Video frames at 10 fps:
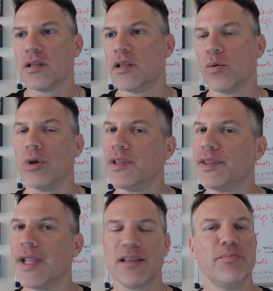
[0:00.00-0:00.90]
They will
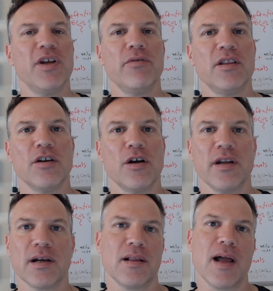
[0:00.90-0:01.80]
not be
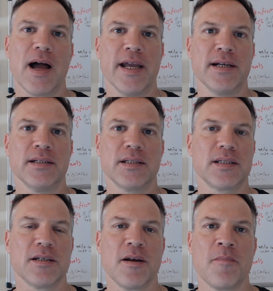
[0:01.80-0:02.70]
returning
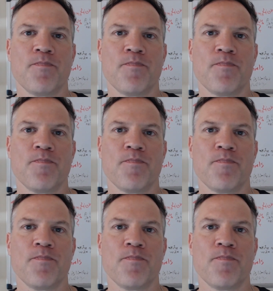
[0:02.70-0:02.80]
clients.